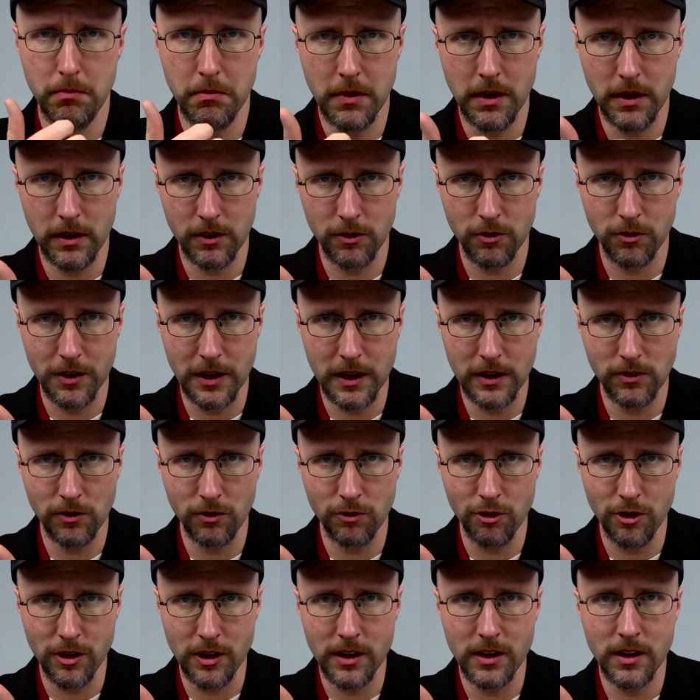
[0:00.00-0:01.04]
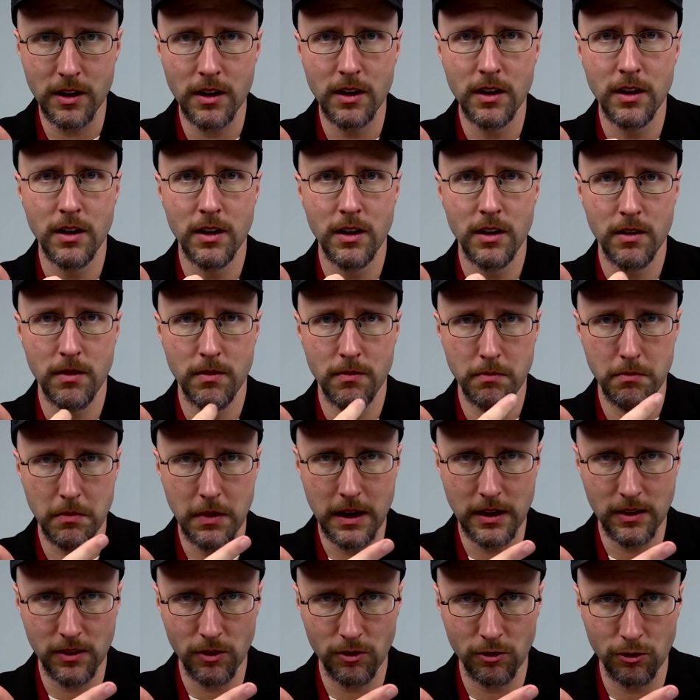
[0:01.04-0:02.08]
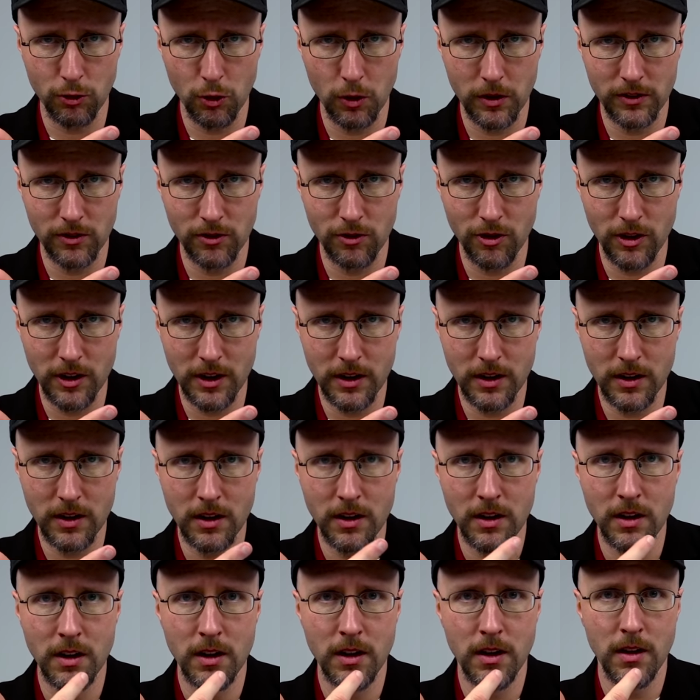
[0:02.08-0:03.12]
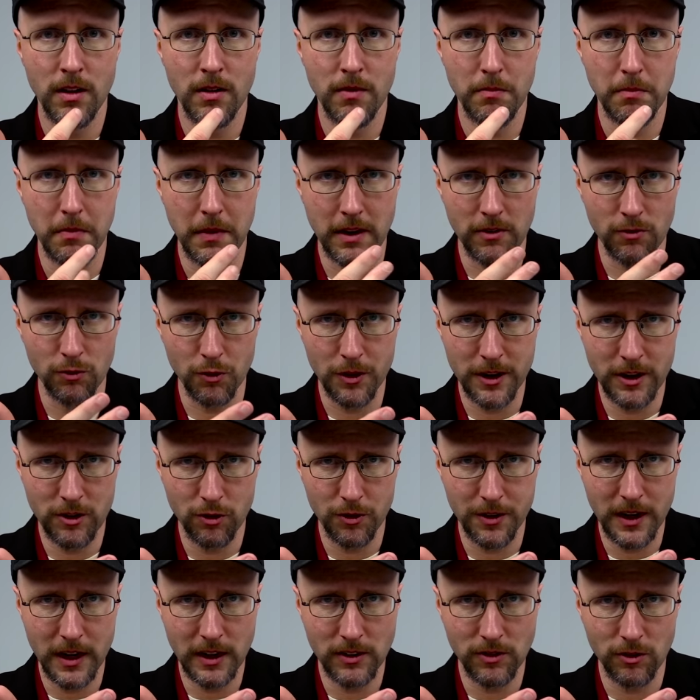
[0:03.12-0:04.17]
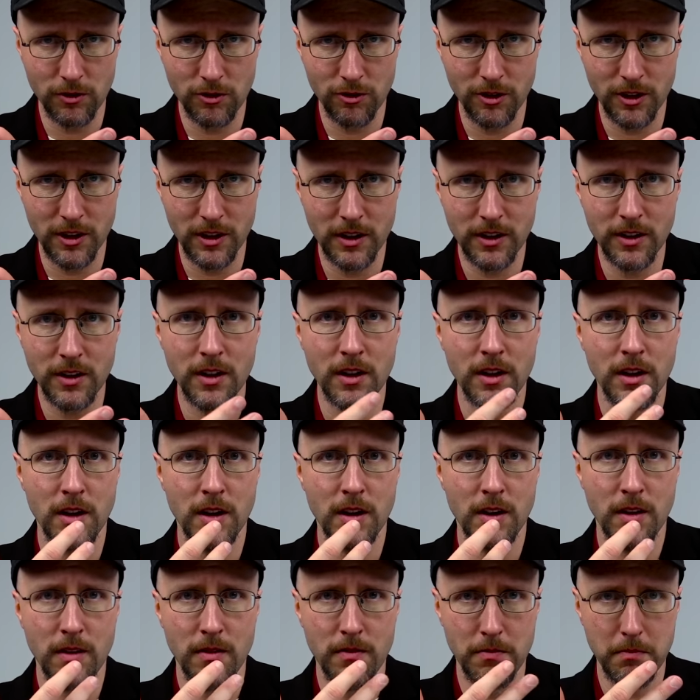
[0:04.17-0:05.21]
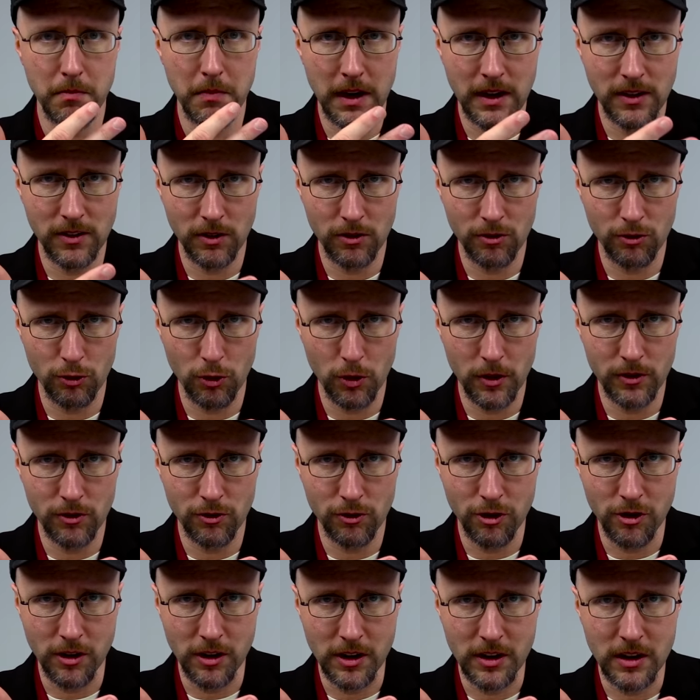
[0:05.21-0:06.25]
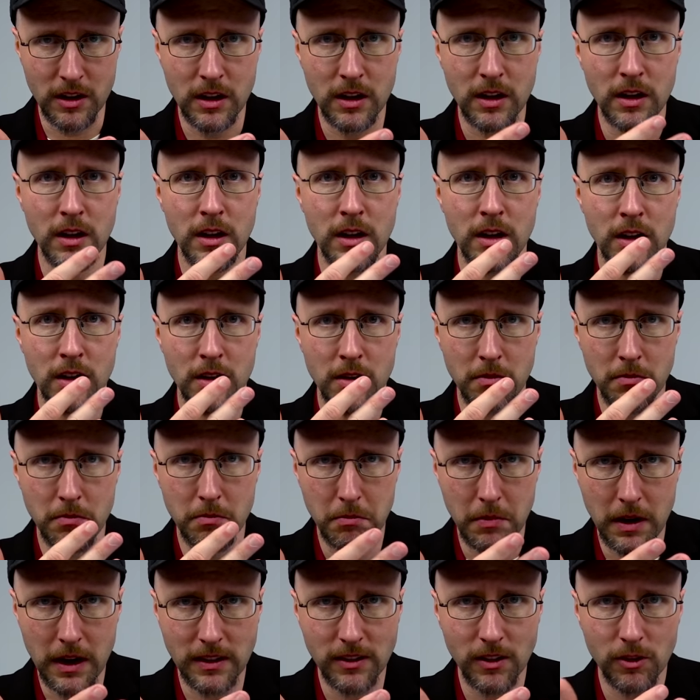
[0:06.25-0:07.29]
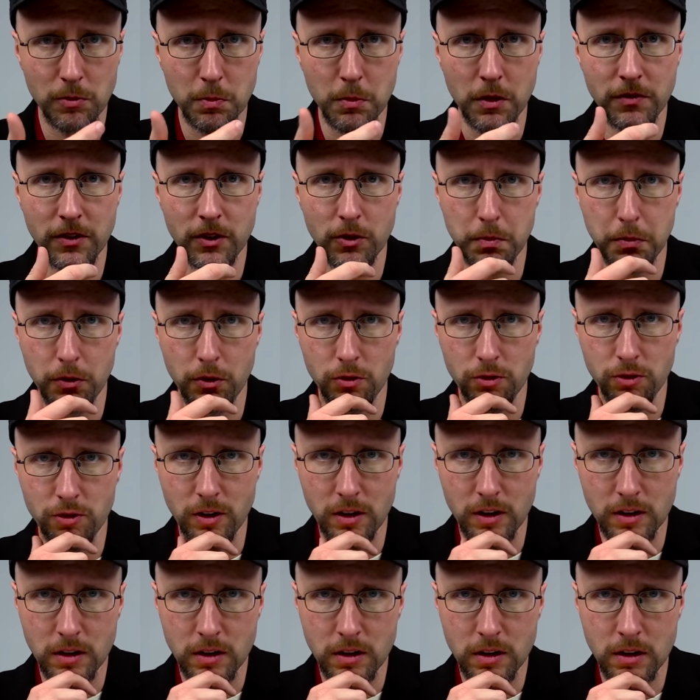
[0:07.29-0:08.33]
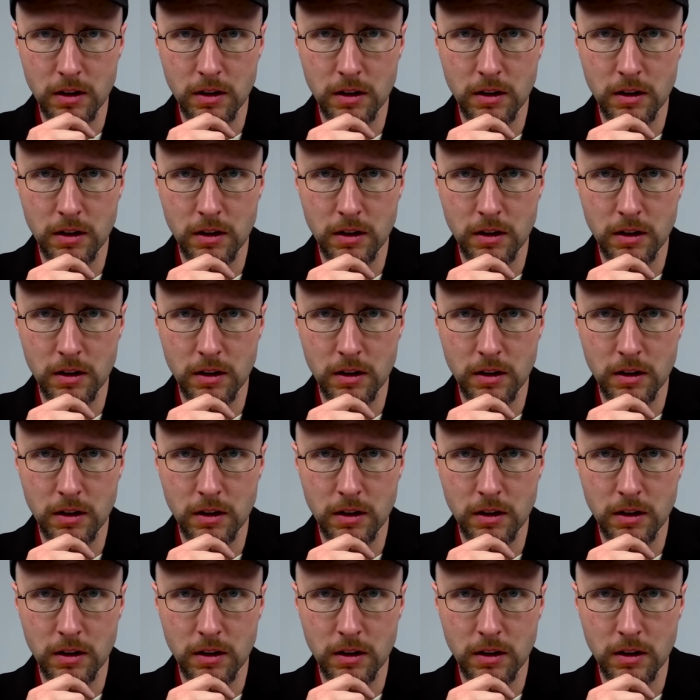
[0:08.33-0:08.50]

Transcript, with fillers: Man creates Jean. Man destroys Jean. Man recreates Jean. Man destroys Jean. Man, this movie's bullshit.